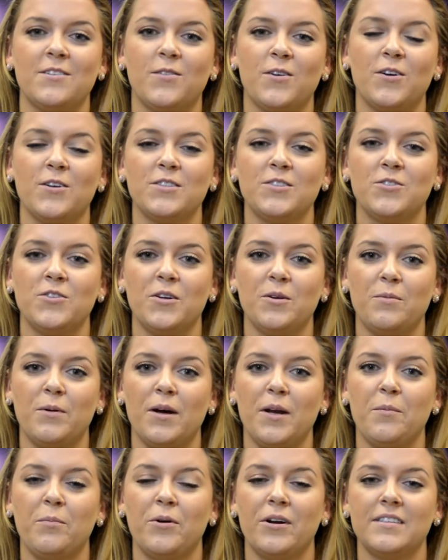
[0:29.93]
of all student
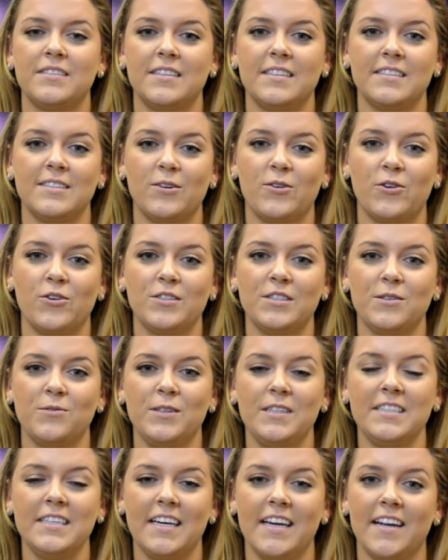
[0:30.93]
body presidents across
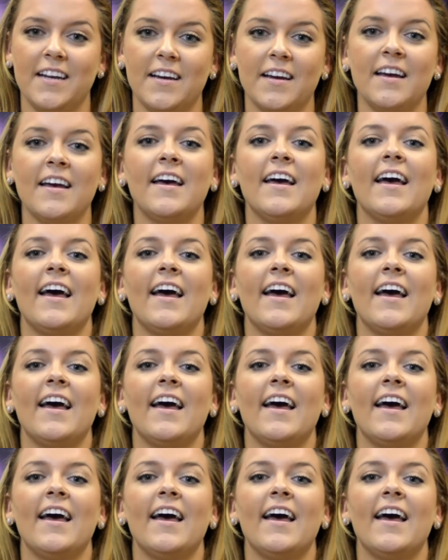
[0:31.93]
Louisiana,